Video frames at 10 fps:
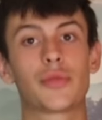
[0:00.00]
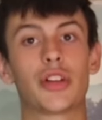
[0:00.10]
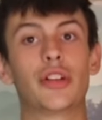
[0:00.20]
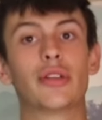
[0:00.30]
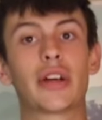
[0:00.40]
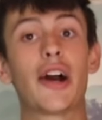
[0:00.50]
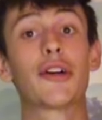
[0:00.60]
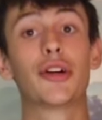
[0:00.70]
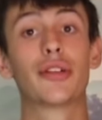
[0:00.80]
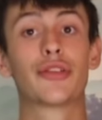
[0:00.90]
So I
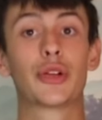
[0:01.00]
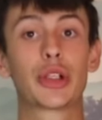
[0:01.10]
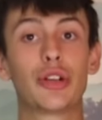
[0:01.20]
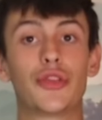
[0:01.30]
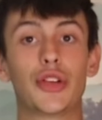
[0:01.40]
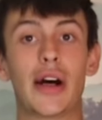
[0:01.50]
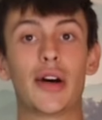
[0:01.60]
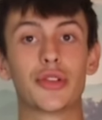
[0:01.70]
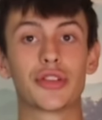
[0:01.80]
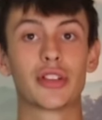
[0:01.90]
carried on for a good few
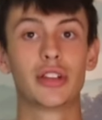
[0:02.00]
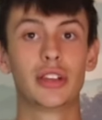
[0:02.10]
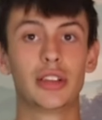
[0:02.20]
hours,